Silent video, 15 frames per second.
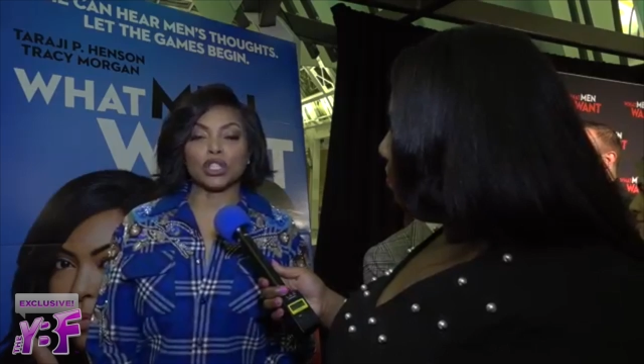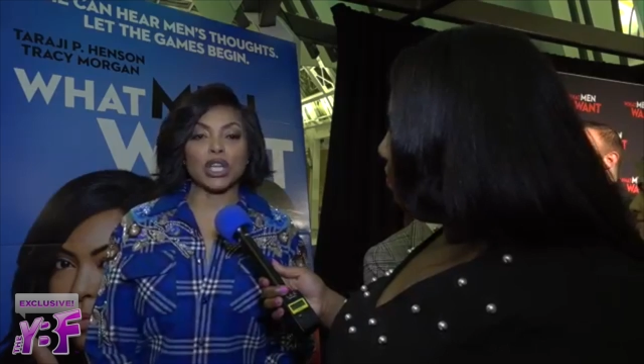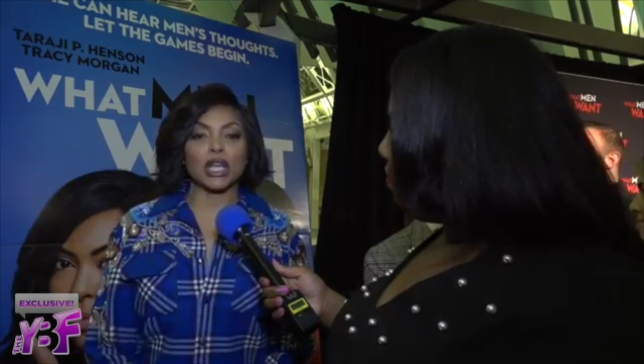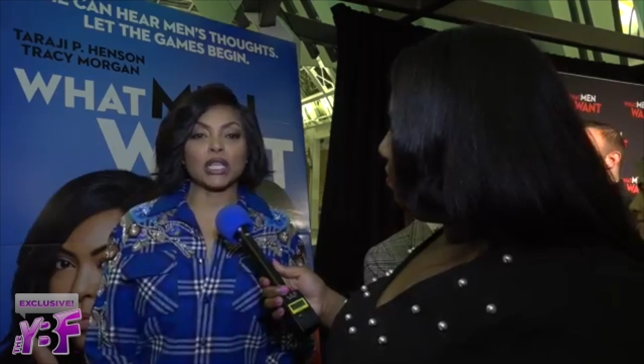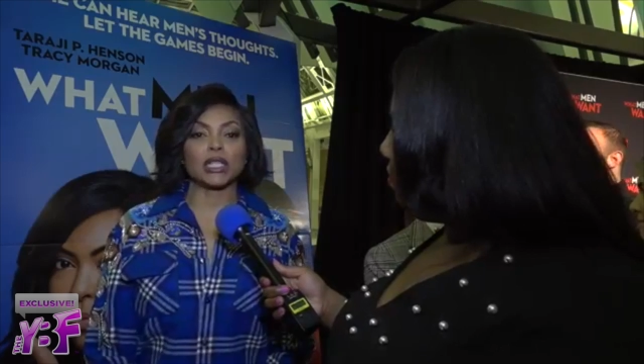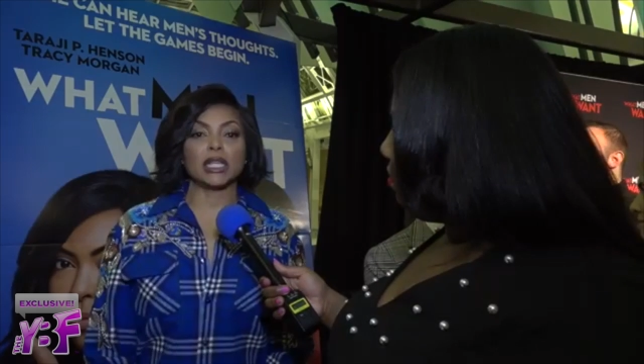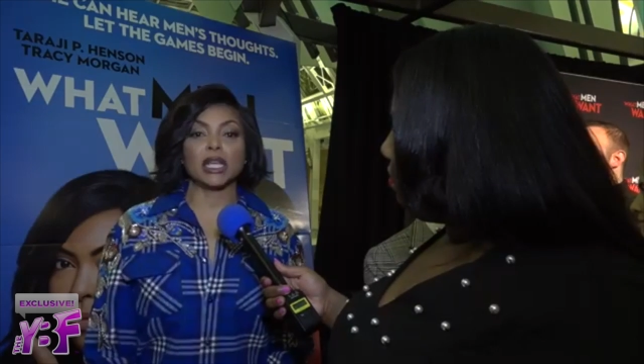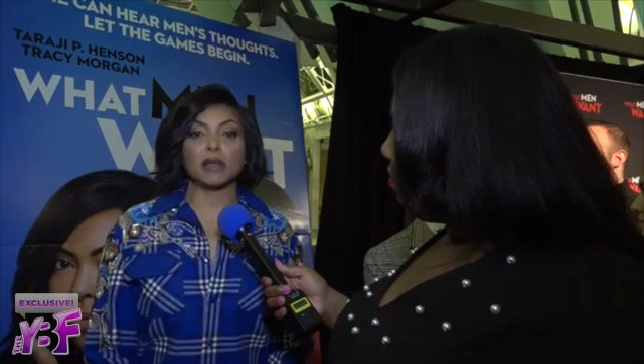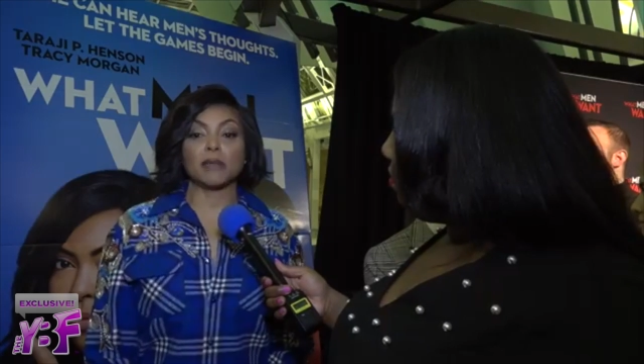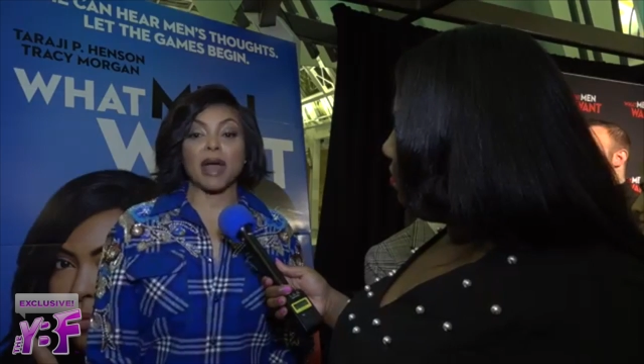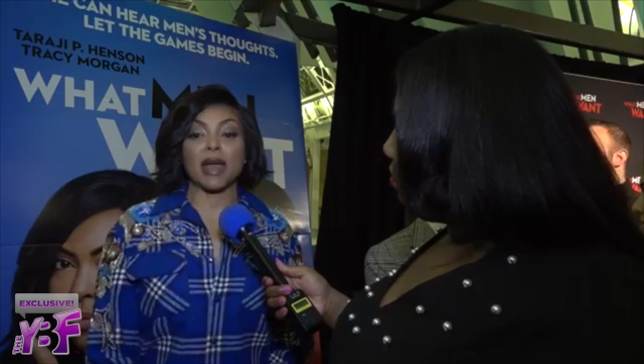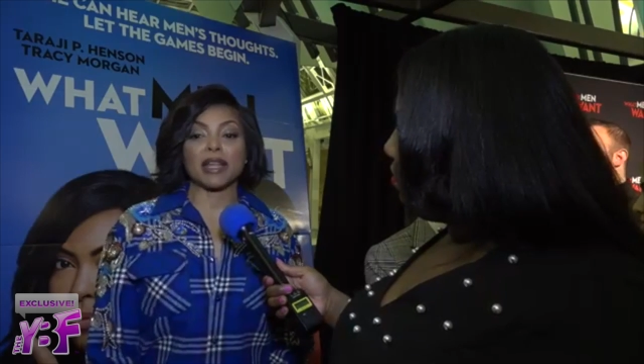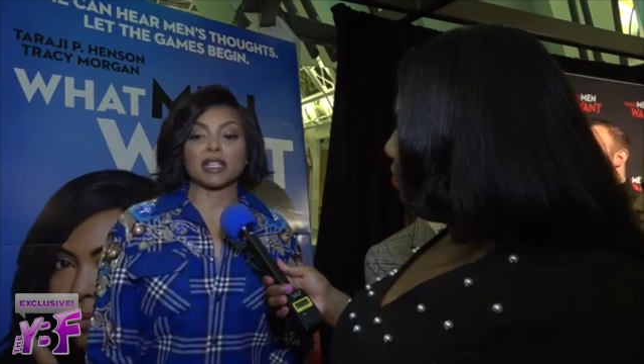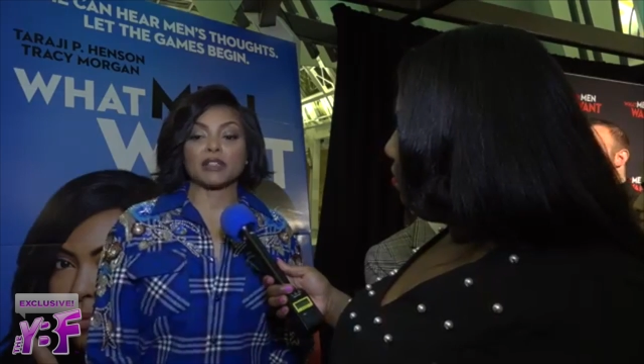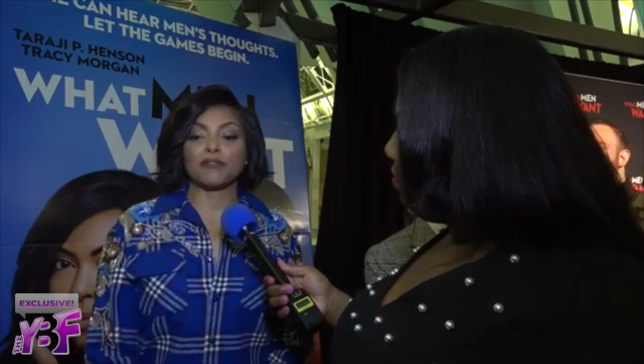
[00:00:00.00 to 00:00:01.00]
Jesse,
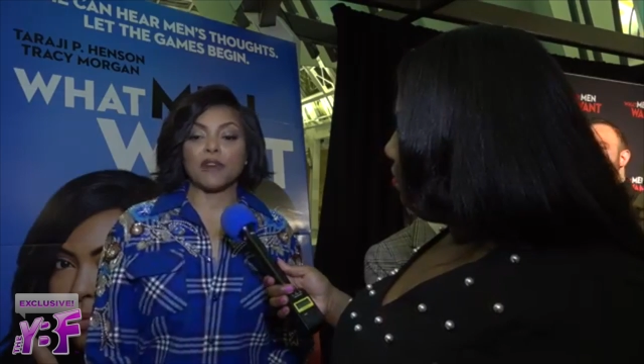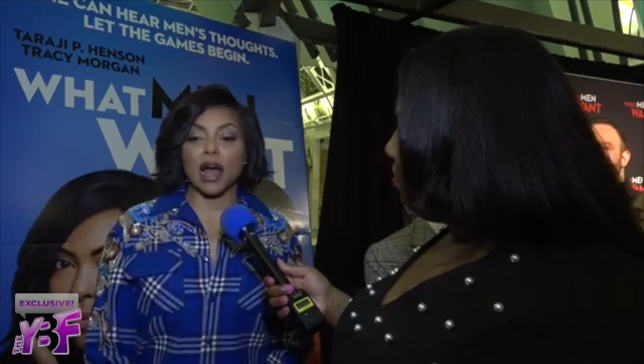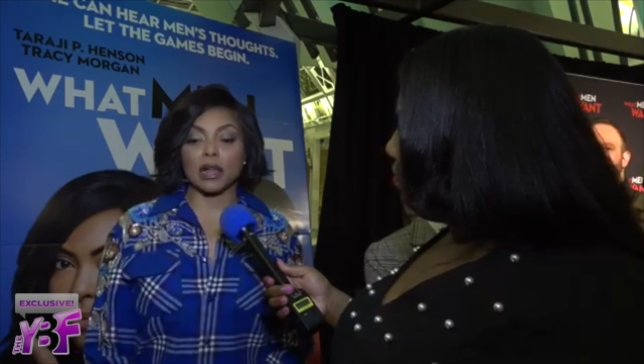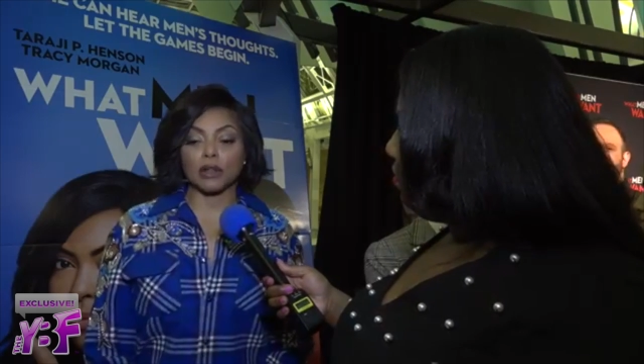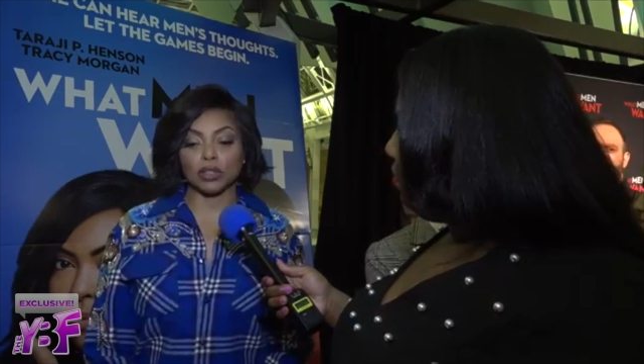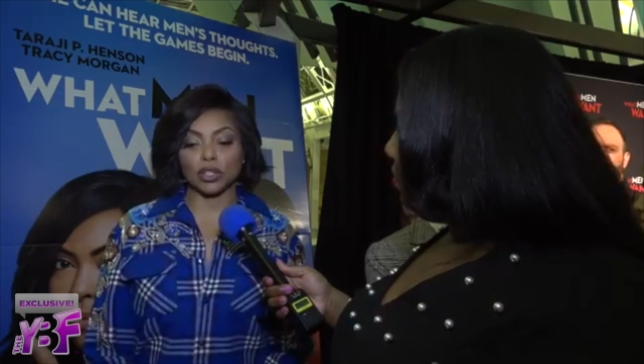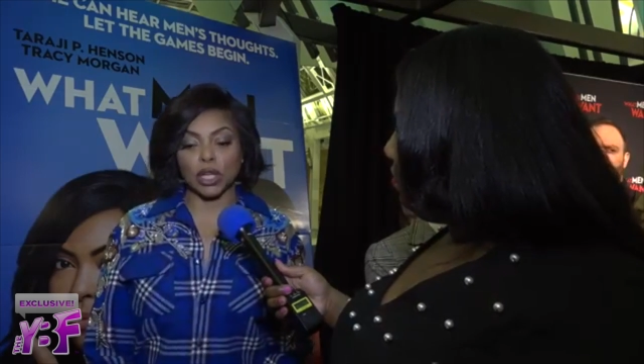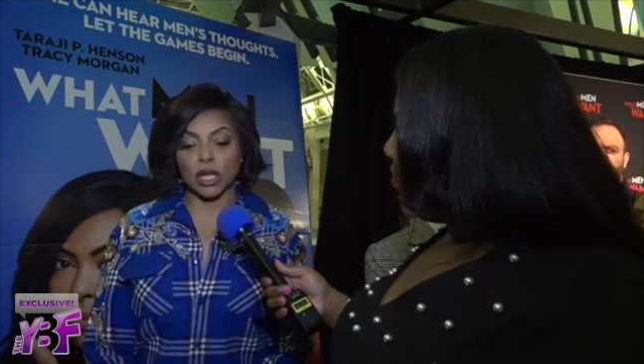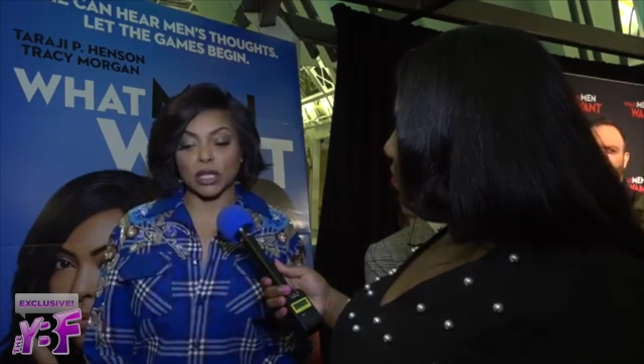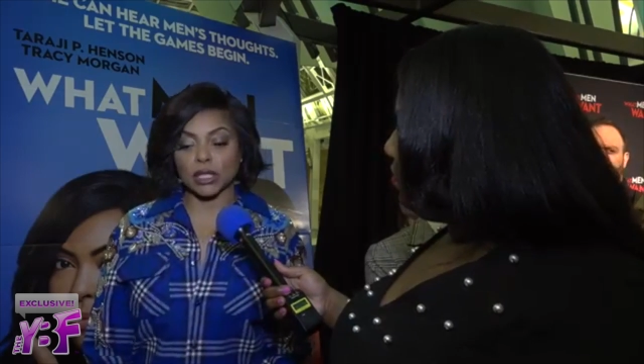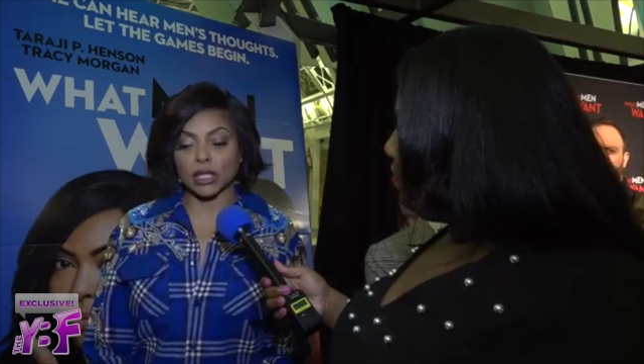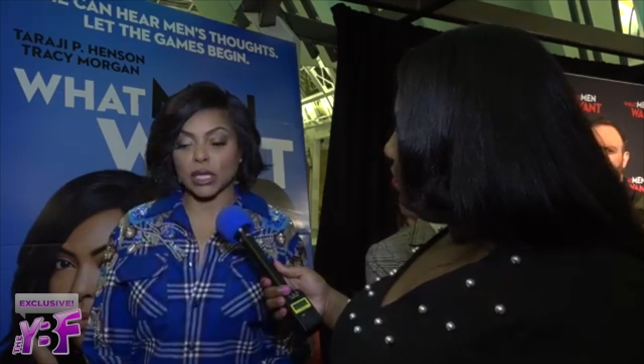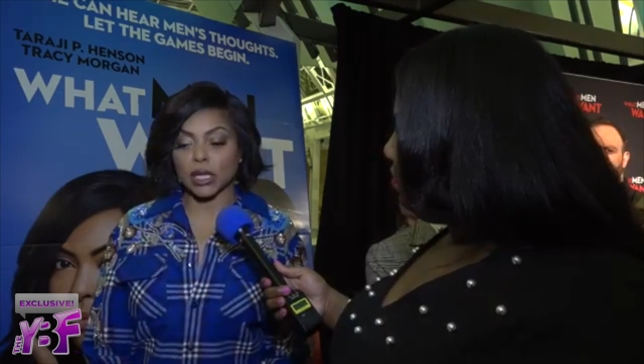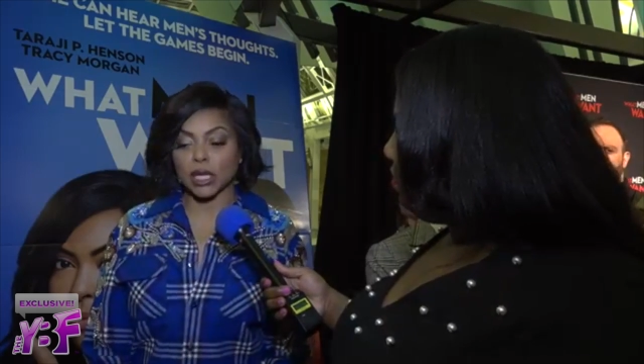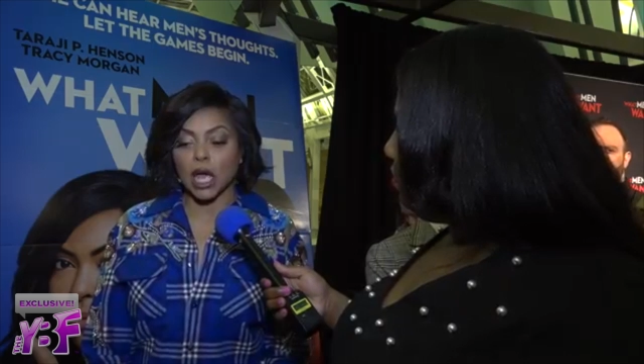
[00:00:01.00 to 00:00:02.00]
anybody that's followed
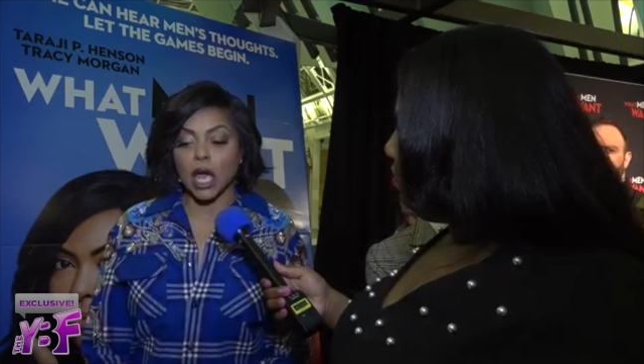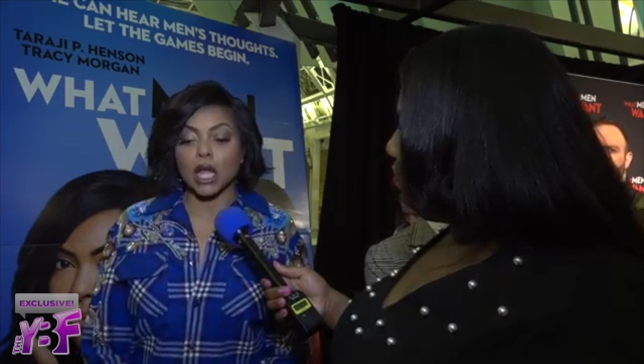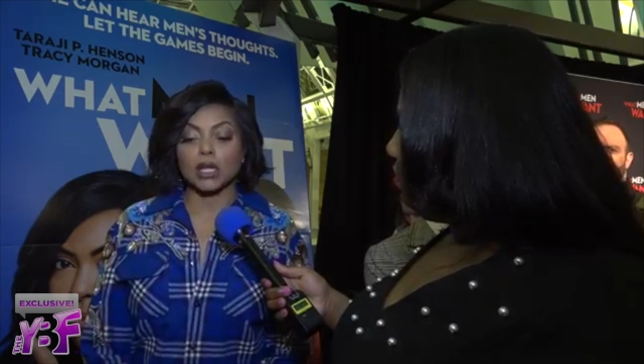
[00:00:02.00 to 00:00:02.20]
Jesse,